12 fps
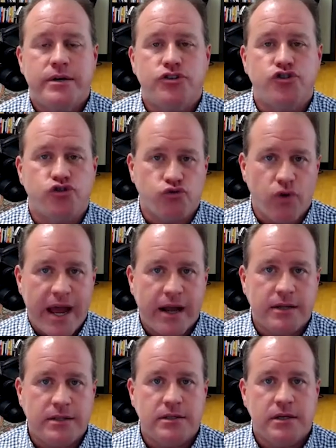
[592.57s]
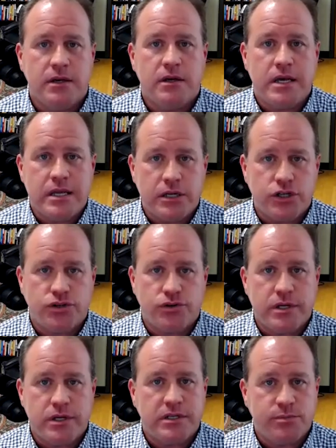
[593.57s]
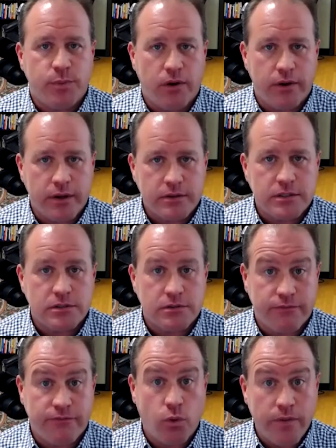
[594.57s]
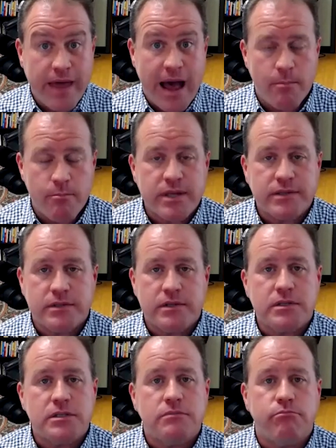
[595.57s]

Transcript: direct industry experience for that business,